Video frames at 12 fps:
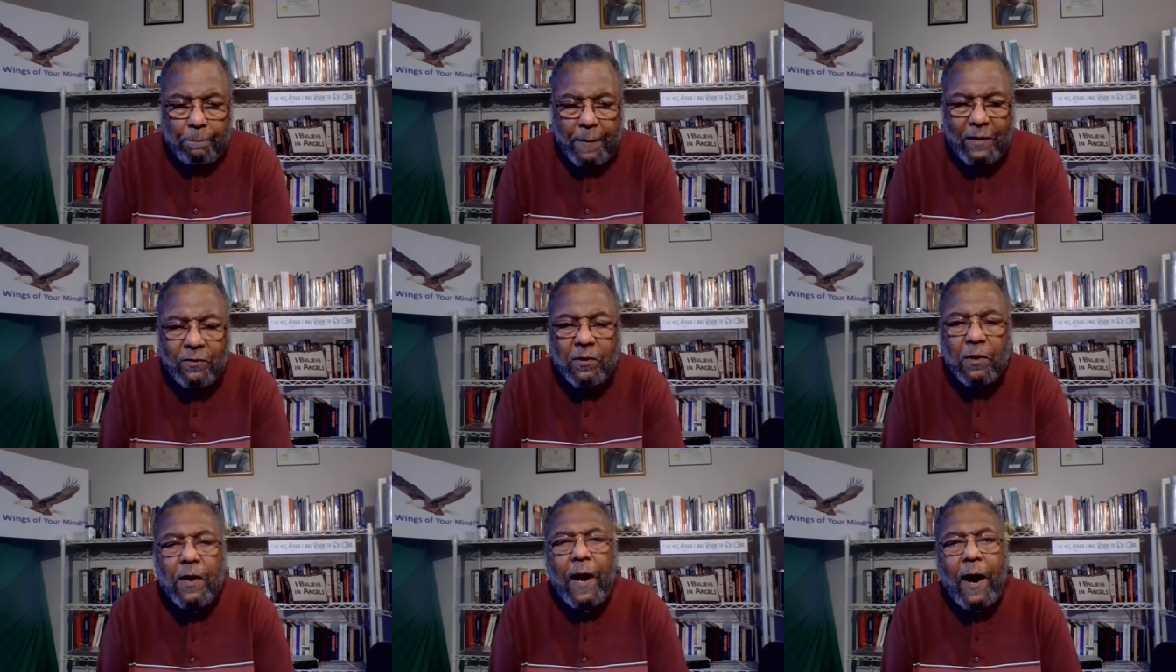based
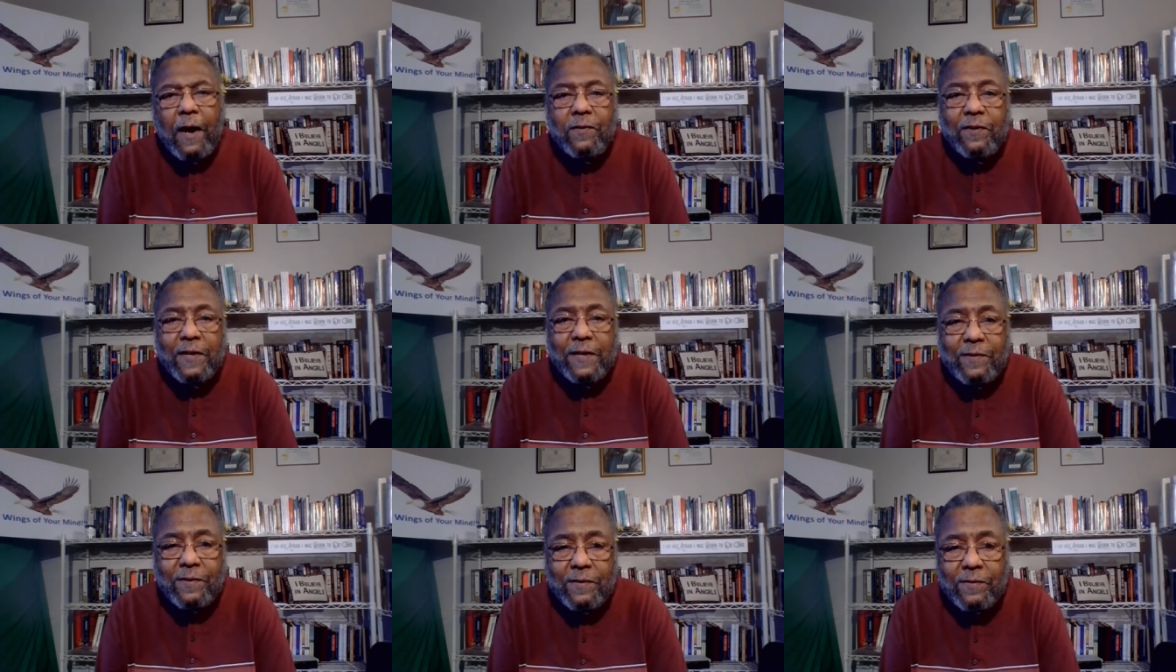on our
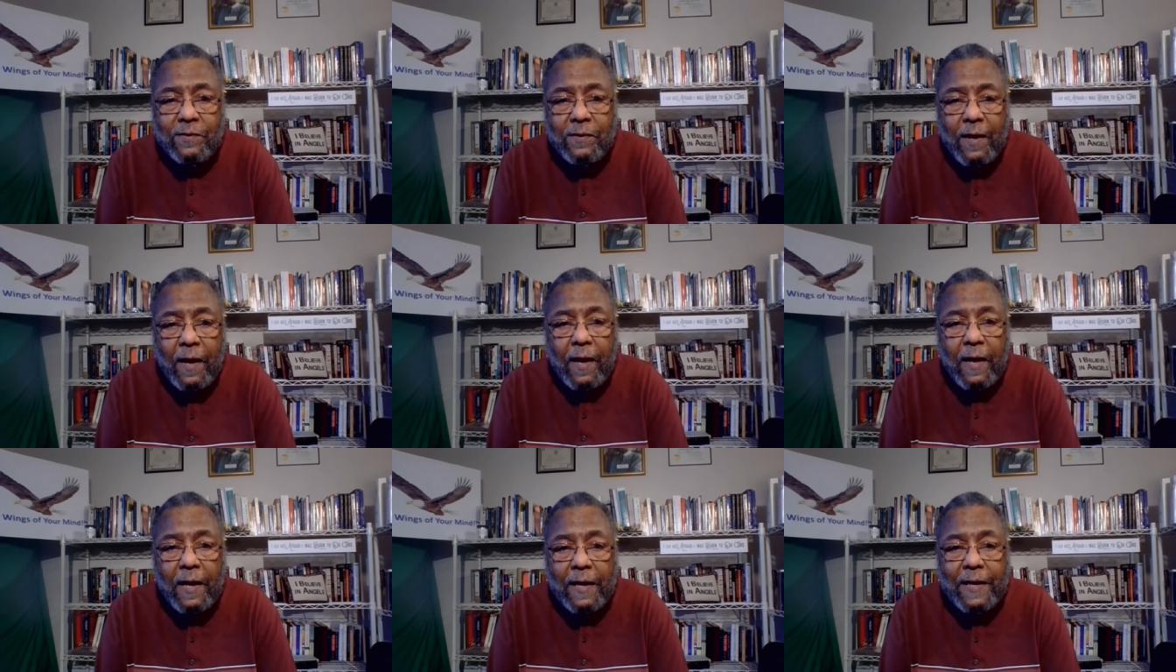senses
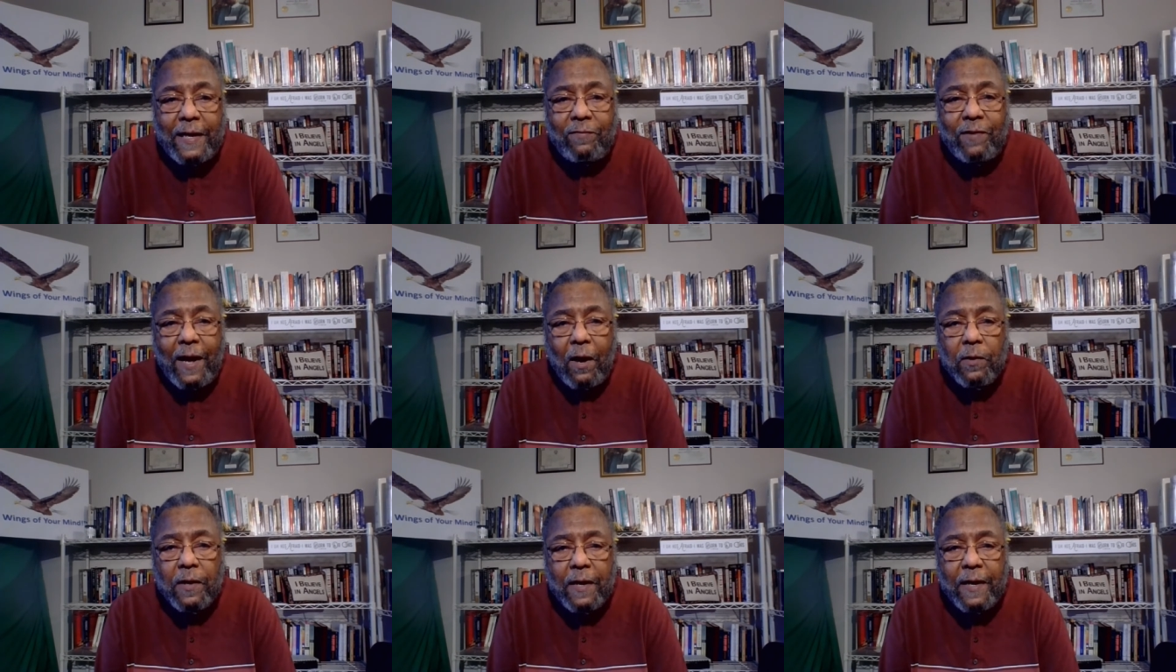leaves
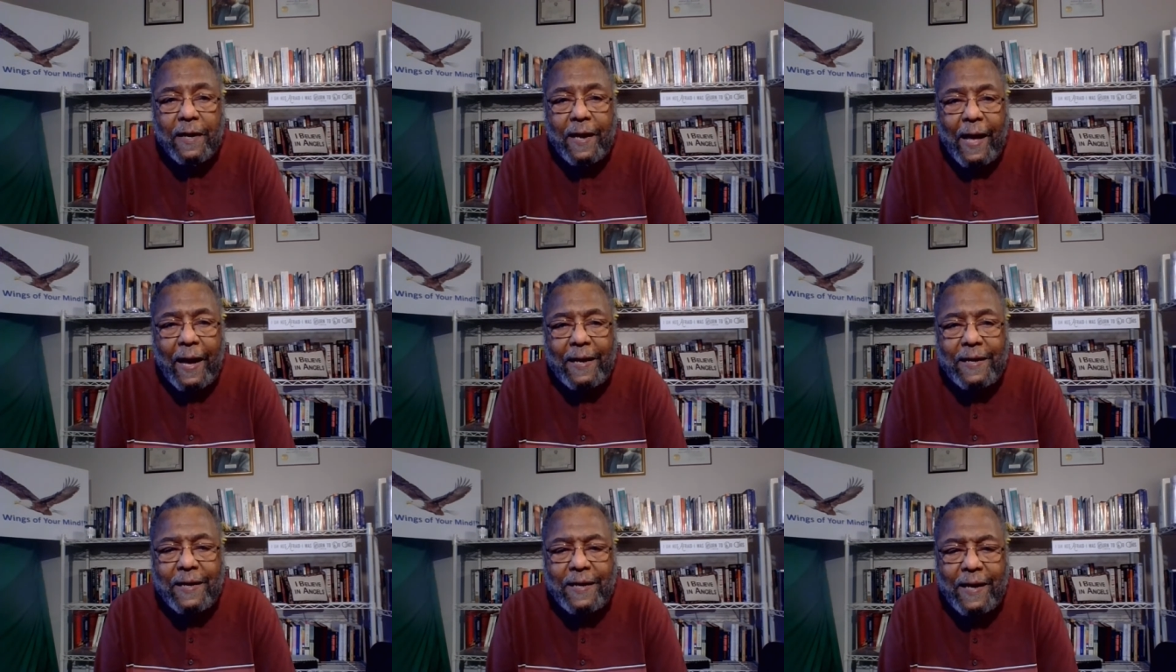out
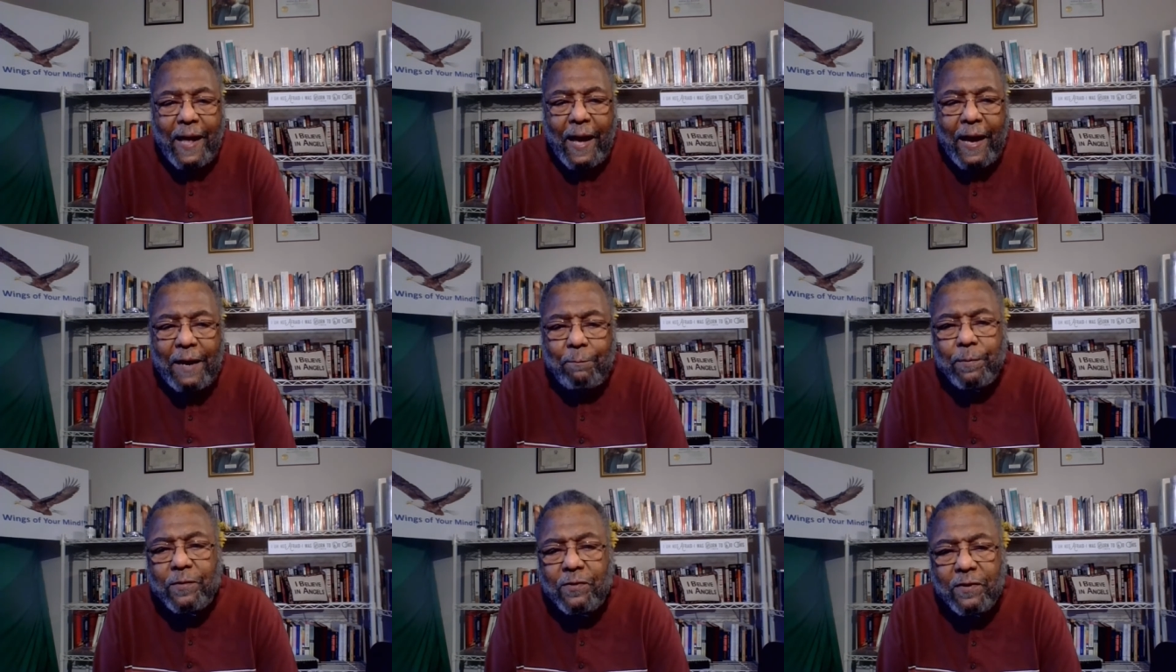
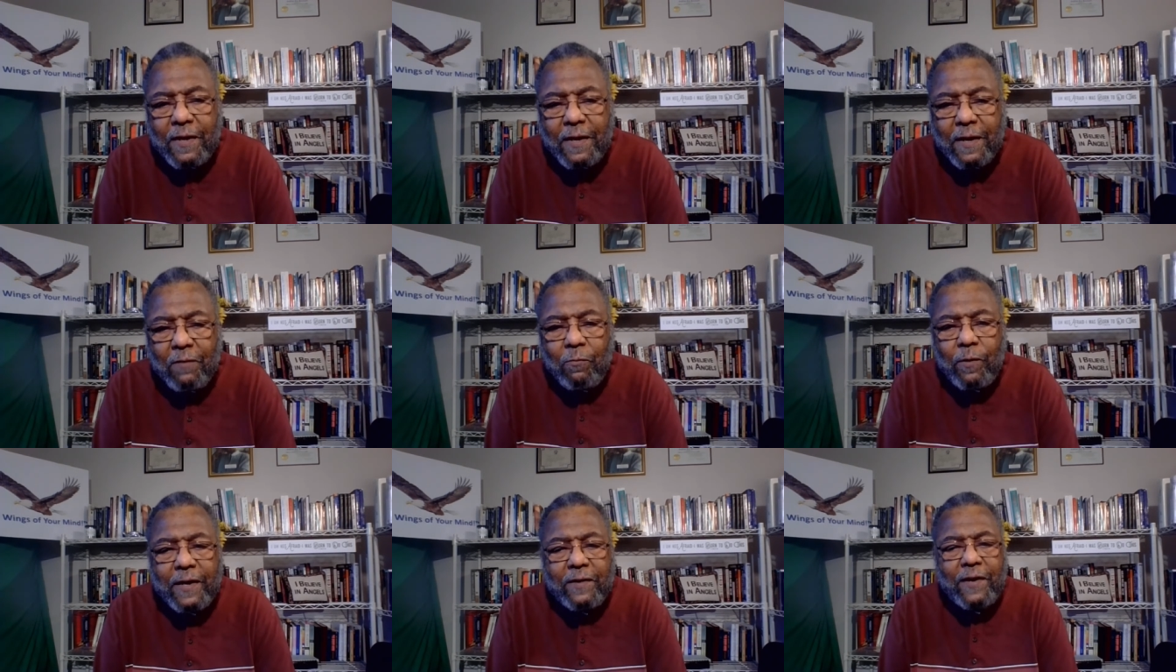99% of
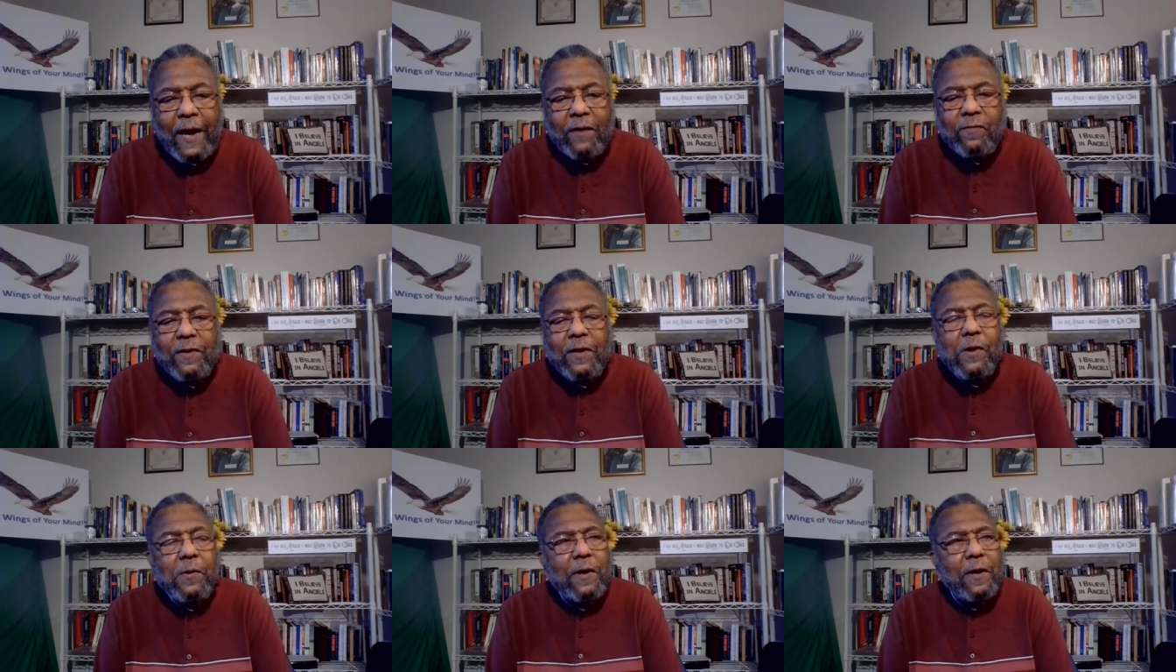what is actually
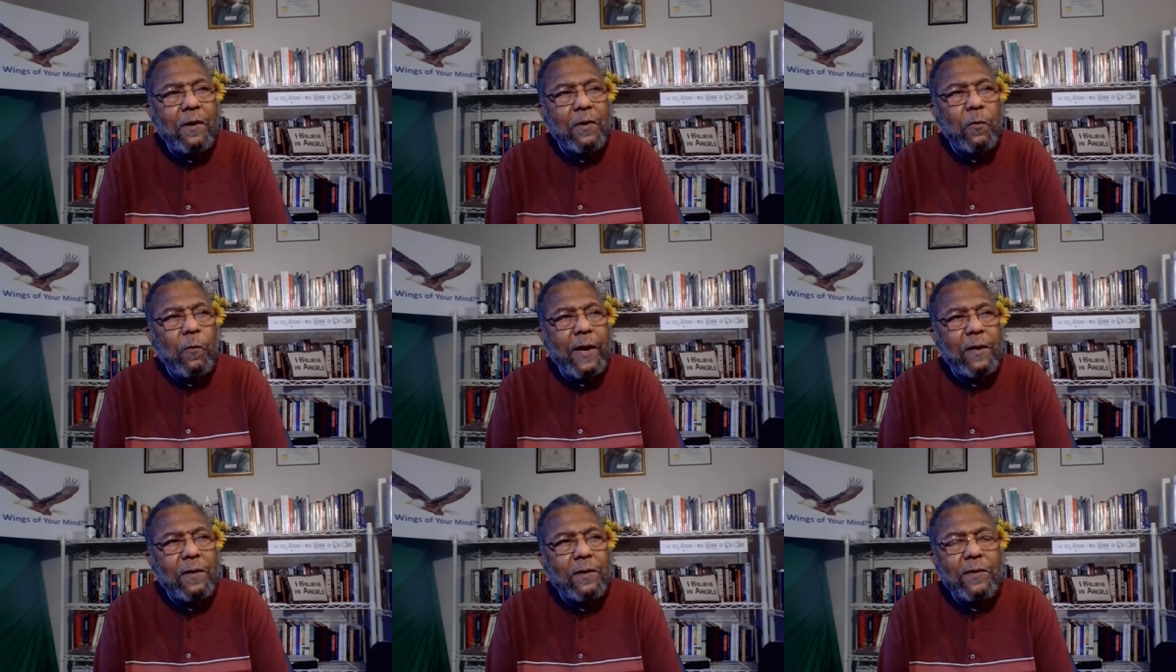going on
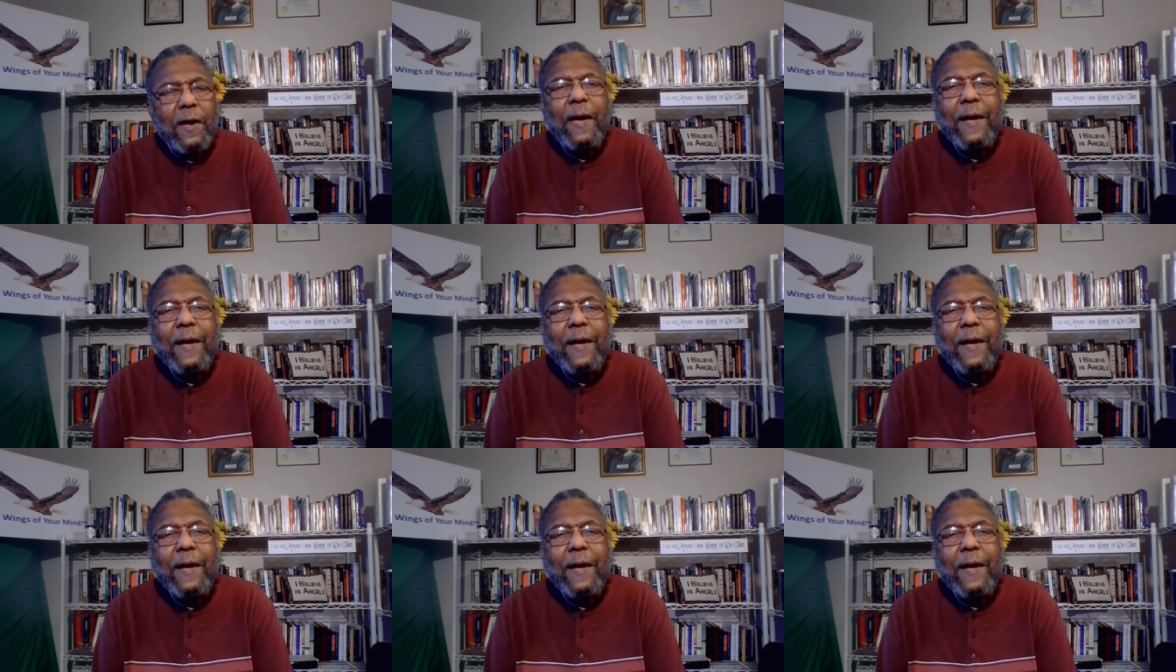around us.